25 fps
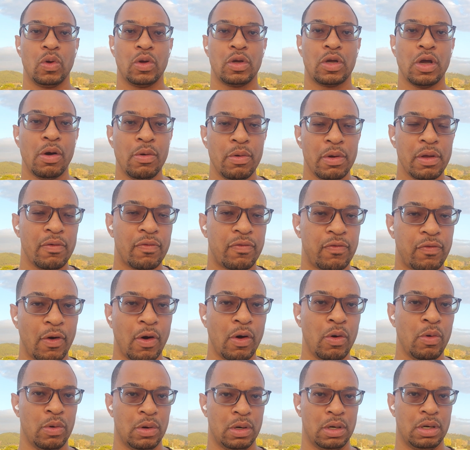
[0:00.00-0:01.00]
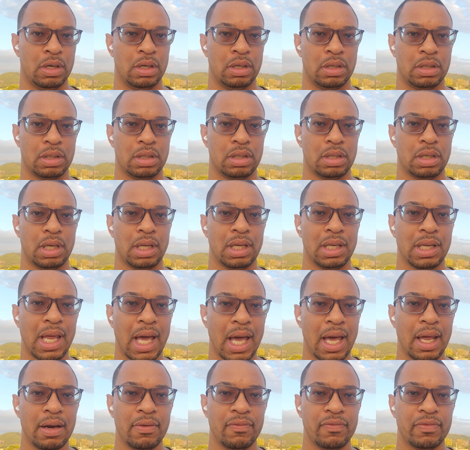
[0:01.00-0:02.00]
going forward, A
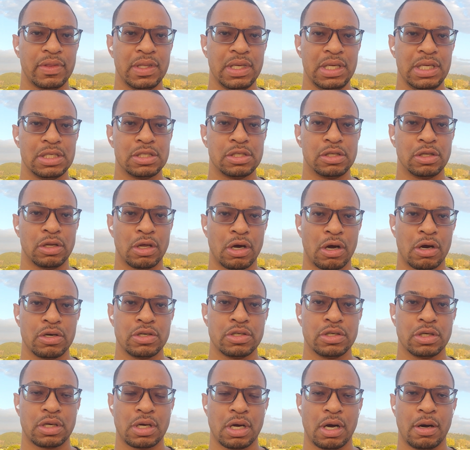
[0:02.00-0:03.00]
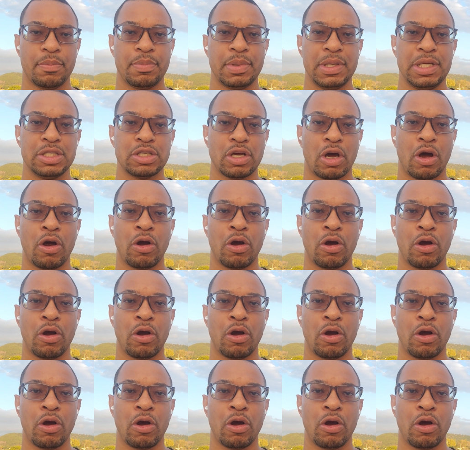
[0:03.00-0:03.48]
lot of these larger companies